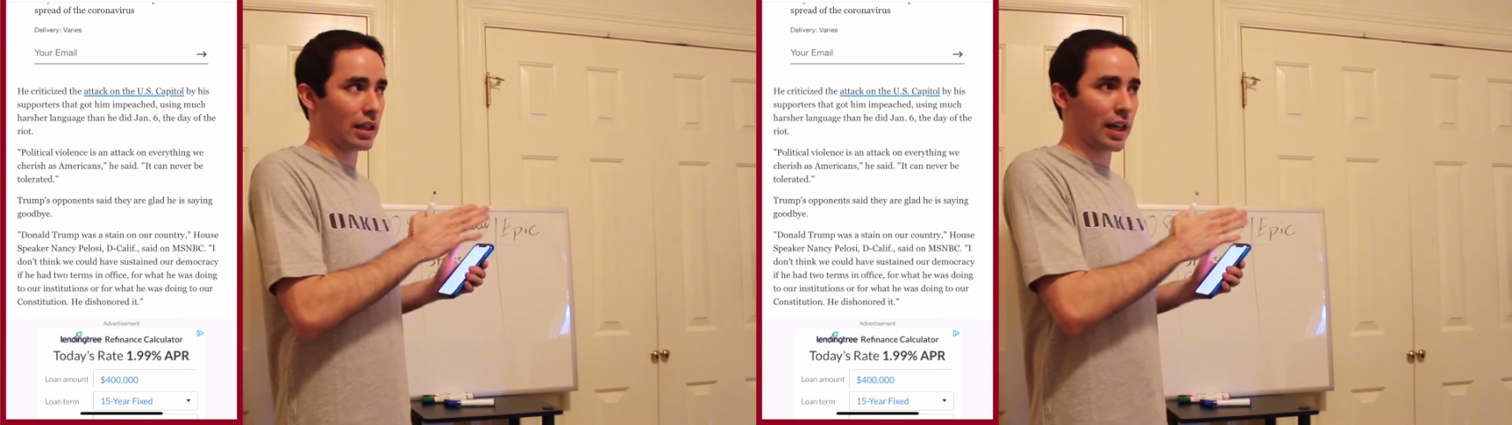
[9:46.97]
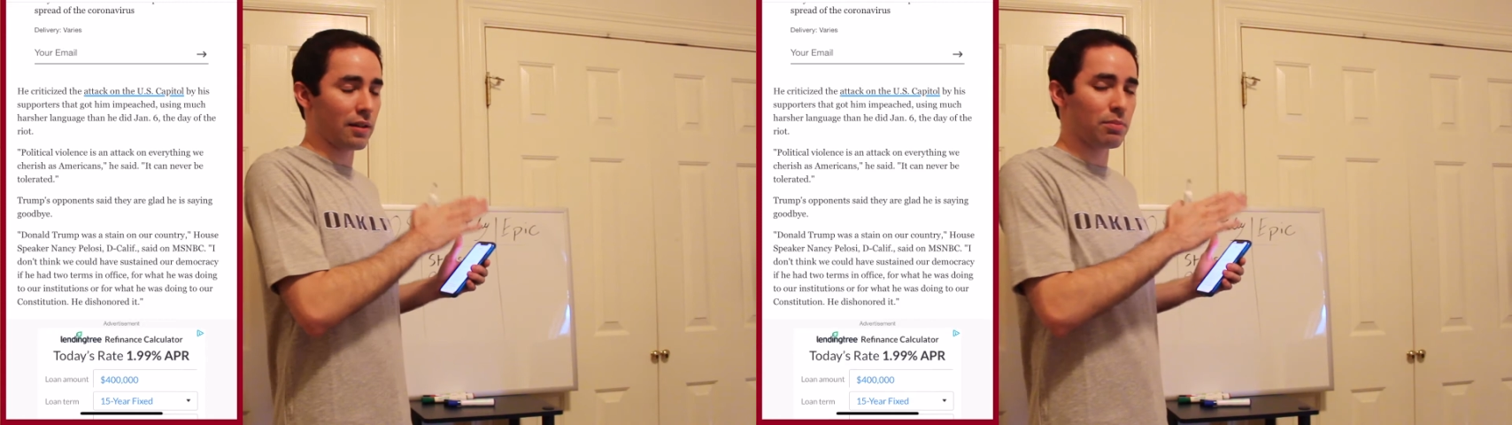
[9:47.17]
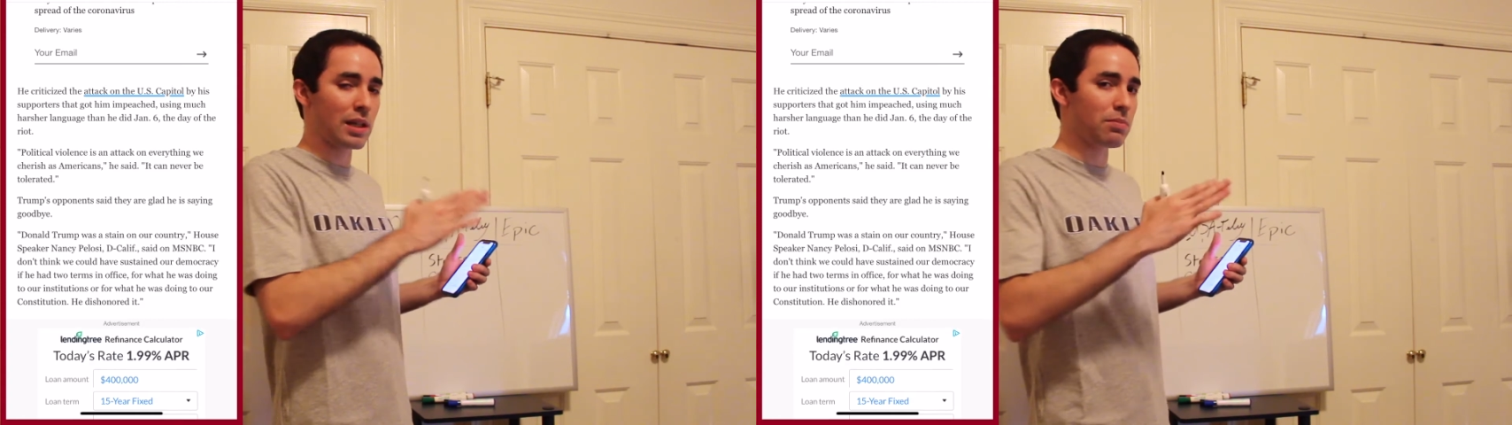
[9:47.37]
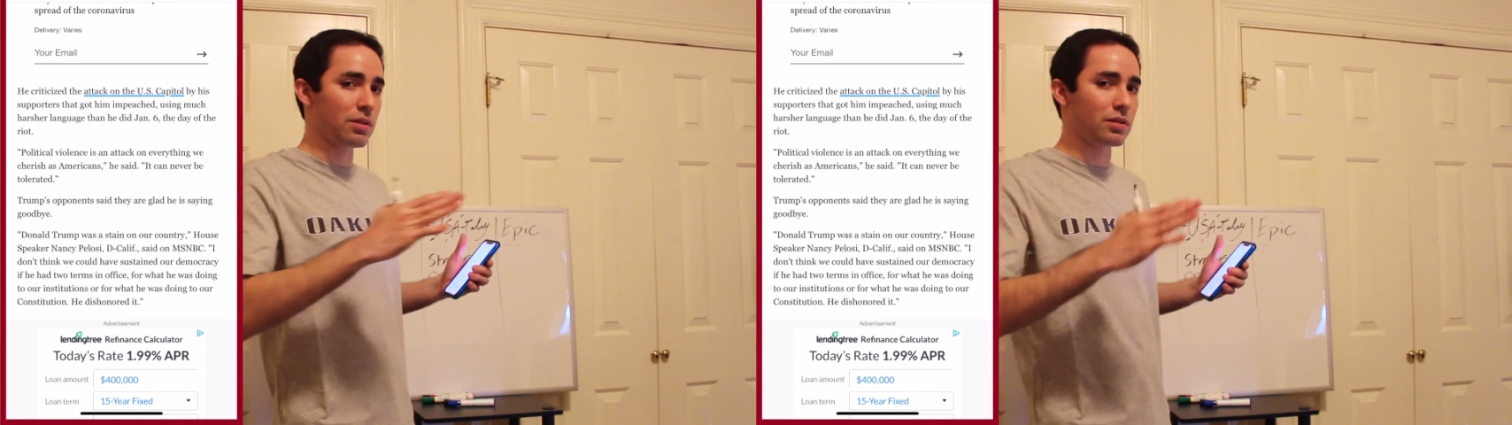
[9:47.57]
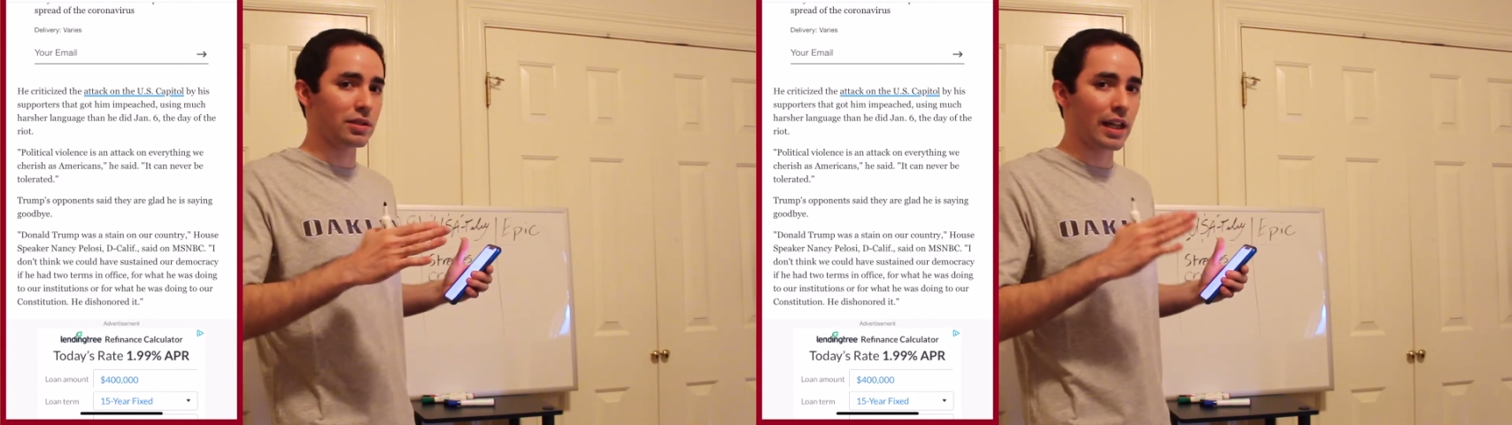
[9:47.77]
lot of
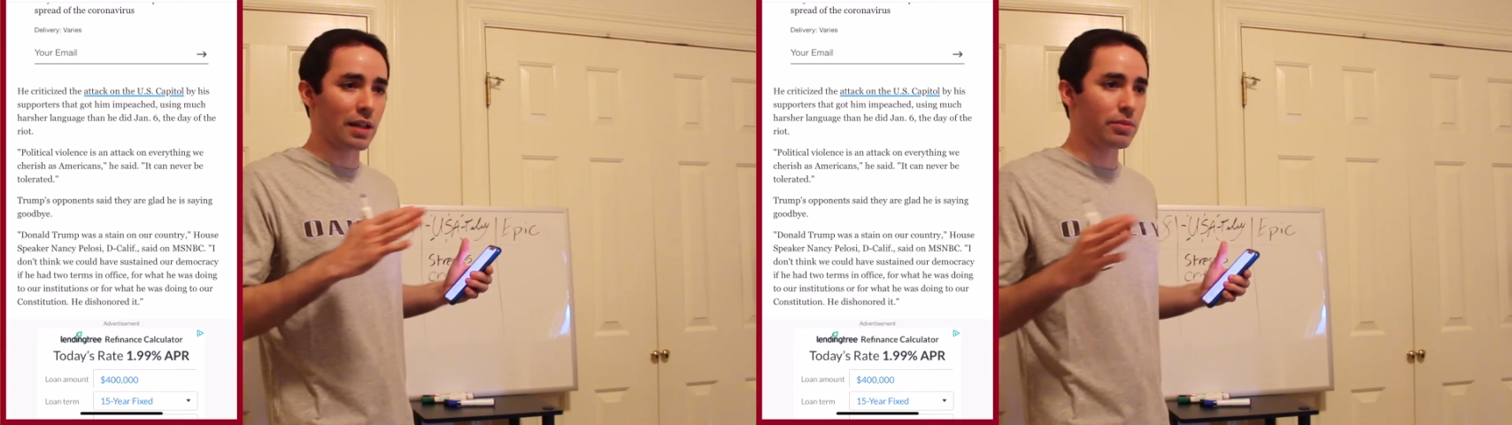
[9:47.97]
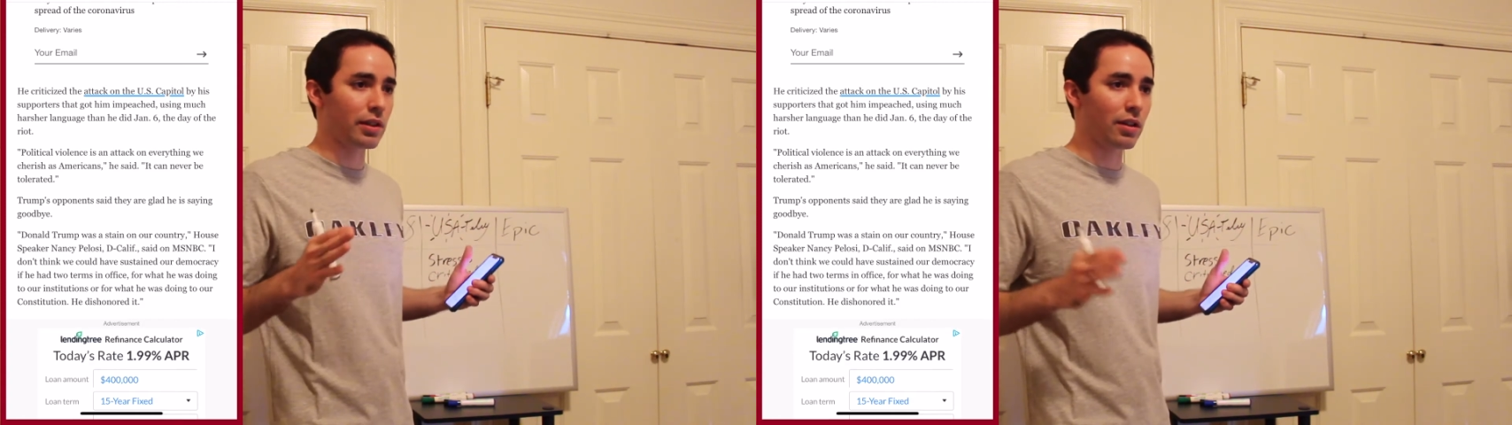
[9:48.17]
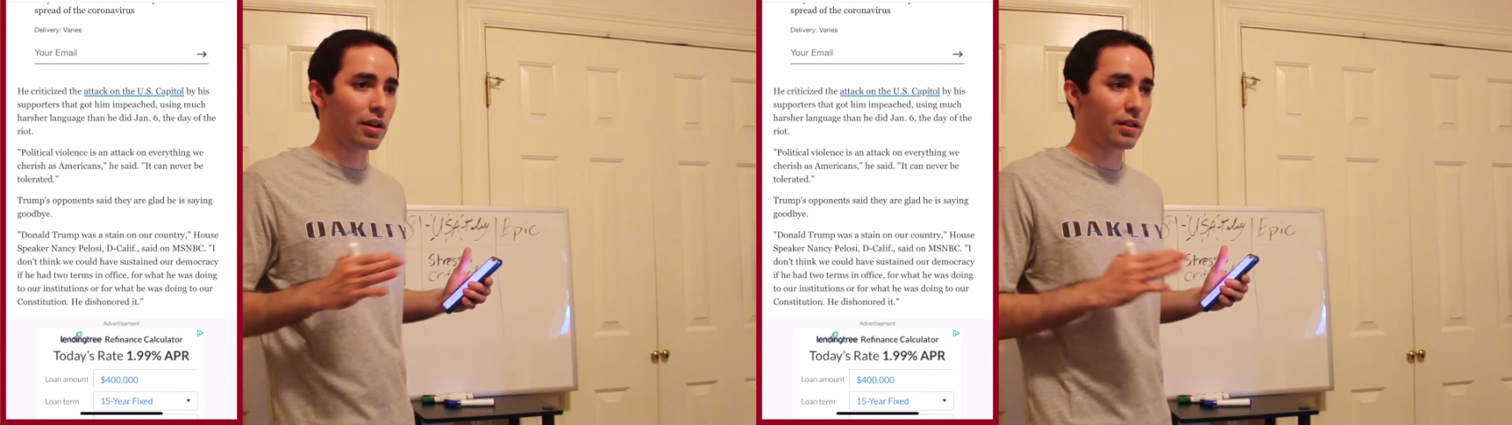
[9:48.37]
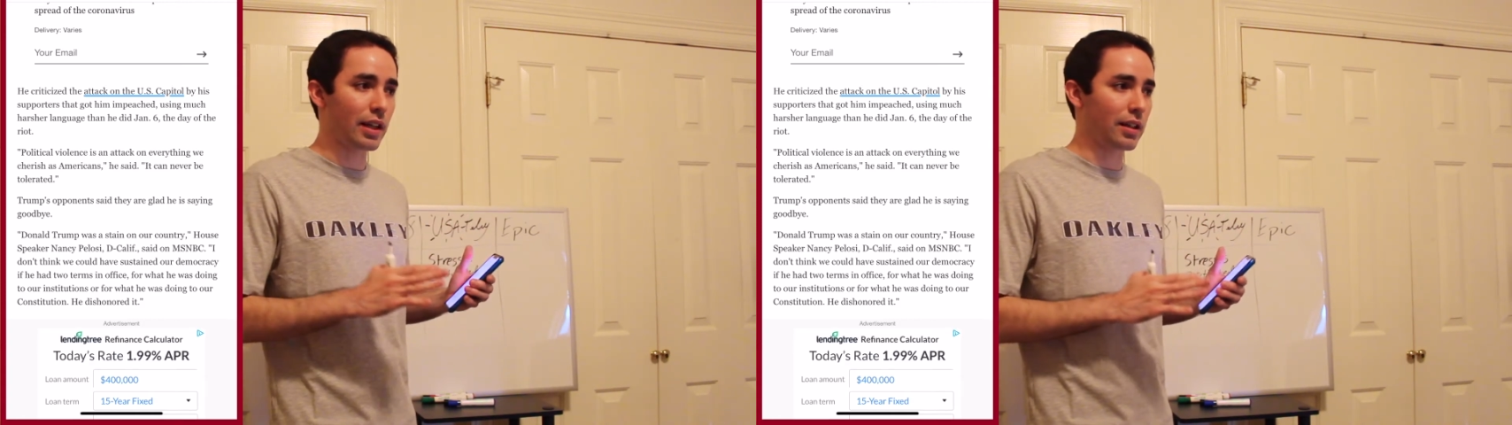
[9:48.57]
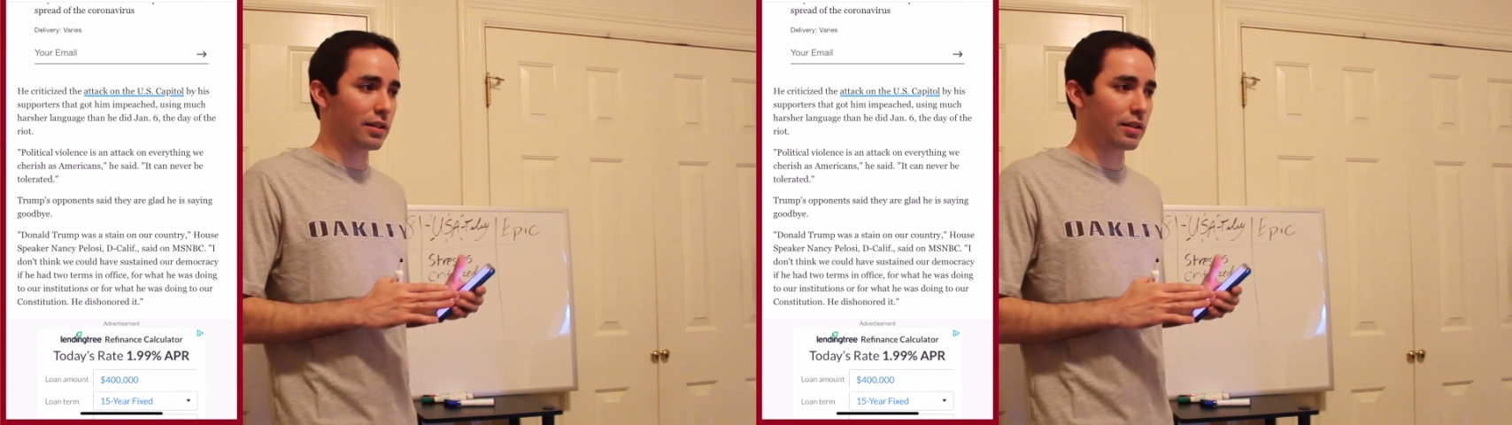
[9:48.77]
people's names and all of that,